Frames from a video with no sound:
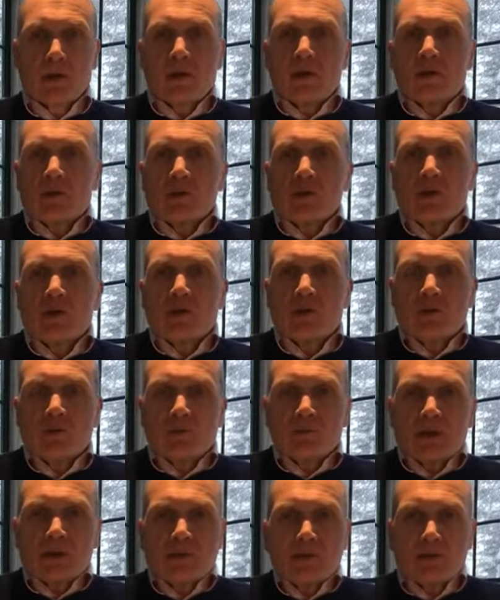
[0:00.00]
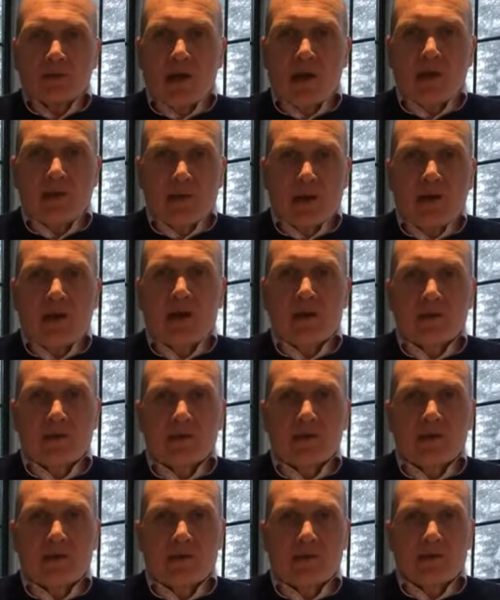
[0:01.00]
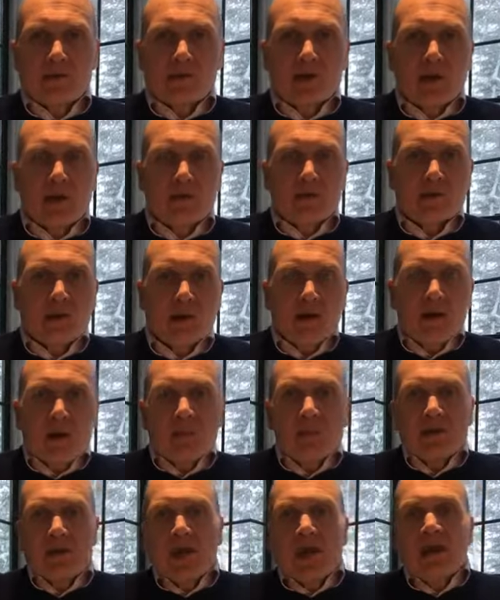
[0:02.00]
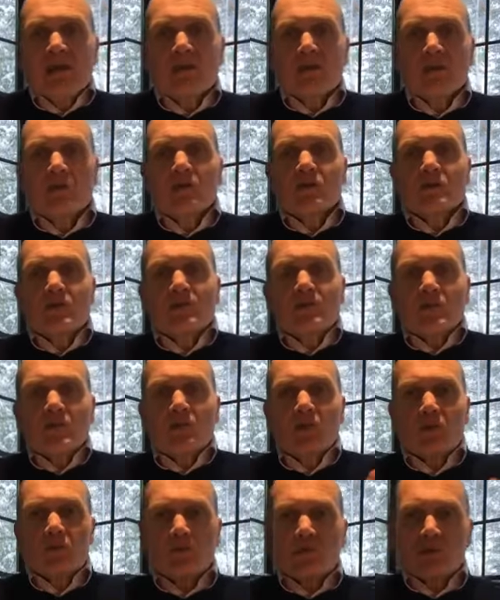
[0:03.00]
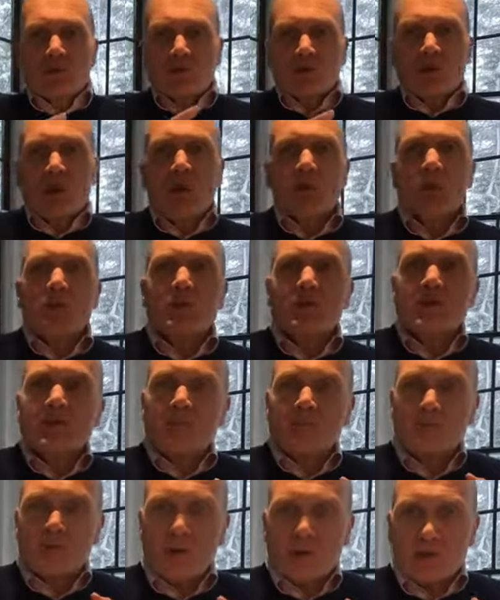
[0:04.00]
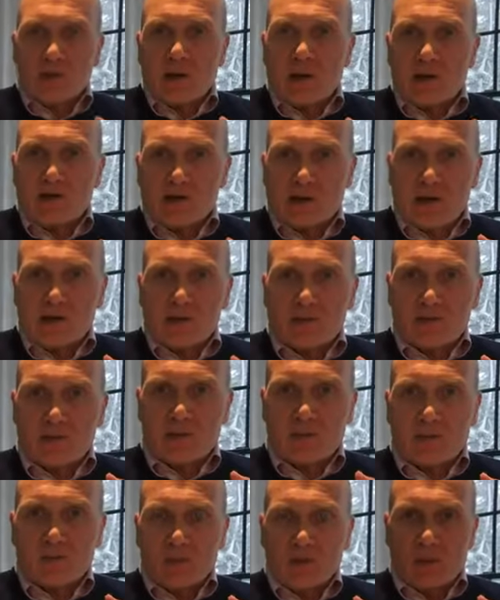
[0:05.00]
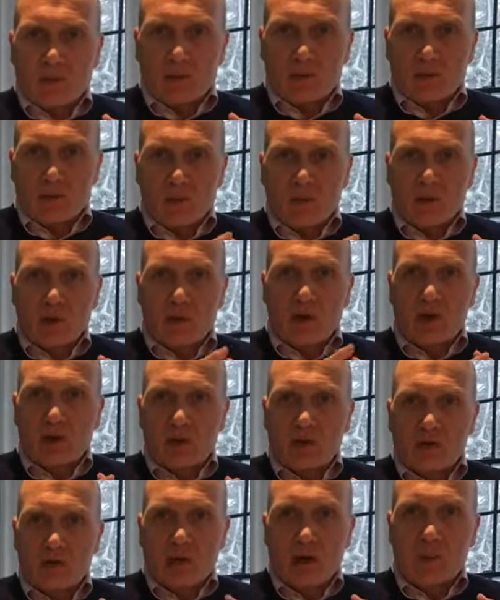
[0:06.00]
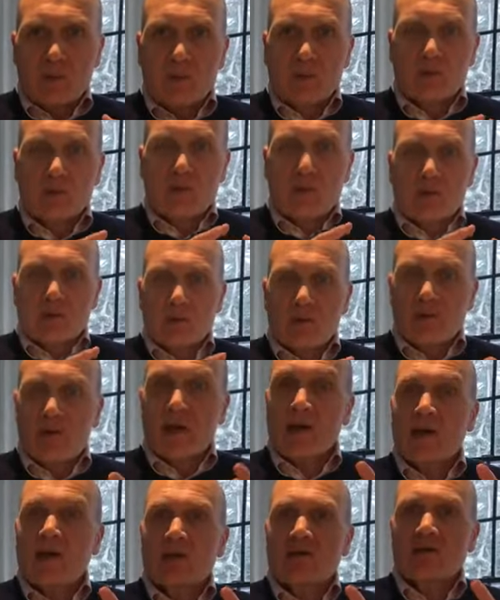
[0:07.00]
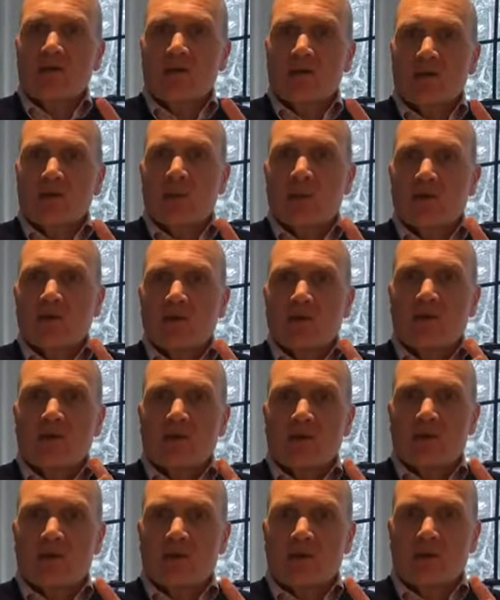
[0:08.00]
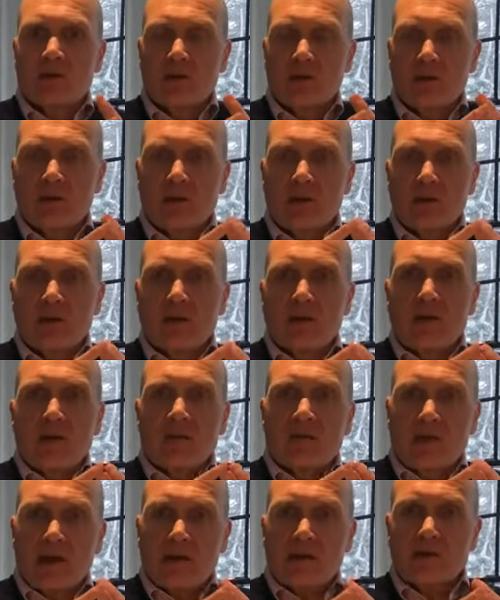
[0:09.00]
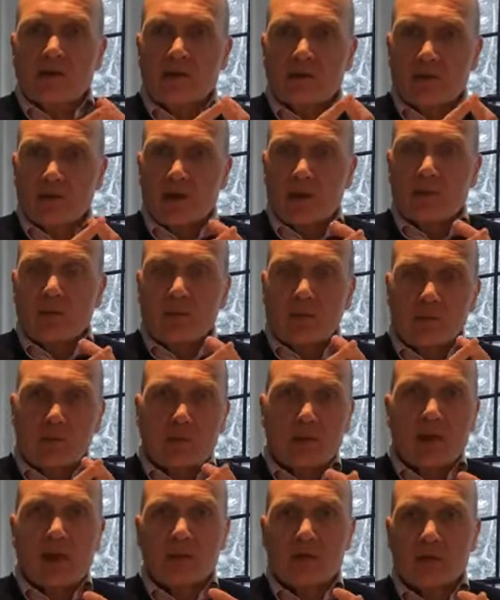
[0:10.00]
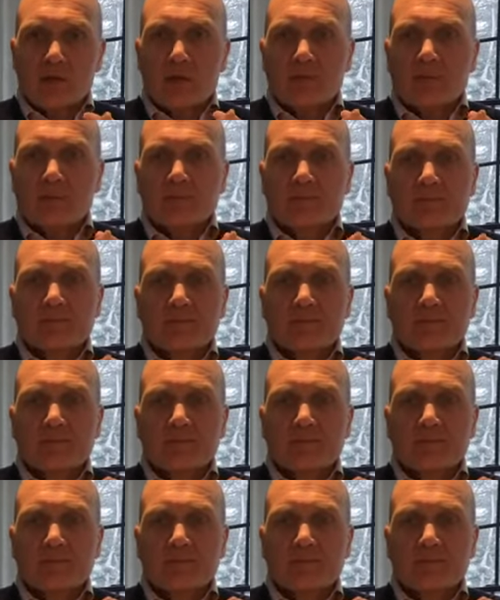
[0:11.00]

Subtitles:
So that's how they kind of see themselves. But then so you start with the process. What are all the steps? You then get to the specialization, faster, cheaper, custom,